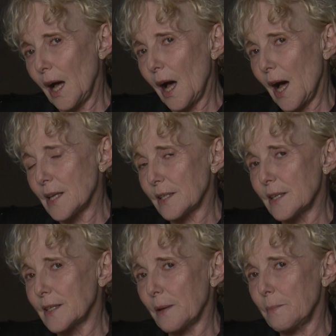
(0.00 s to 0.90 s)
as
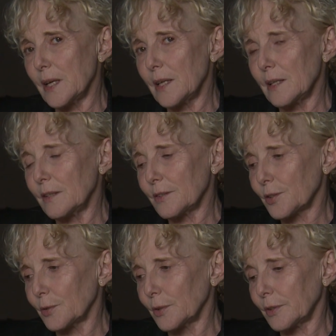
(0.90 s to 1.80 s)
Isabelle, a
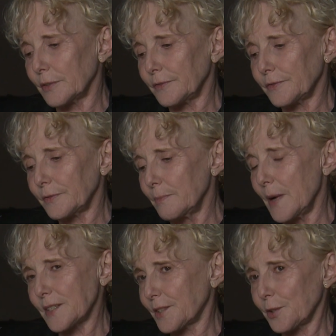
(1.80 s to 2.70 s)
sort of
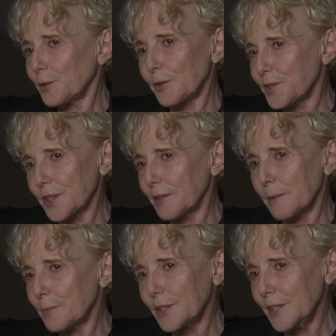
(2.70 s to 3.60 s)
master of
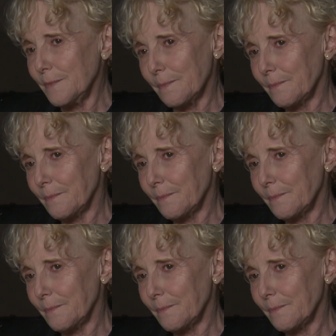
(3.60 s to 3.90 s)
ceremony.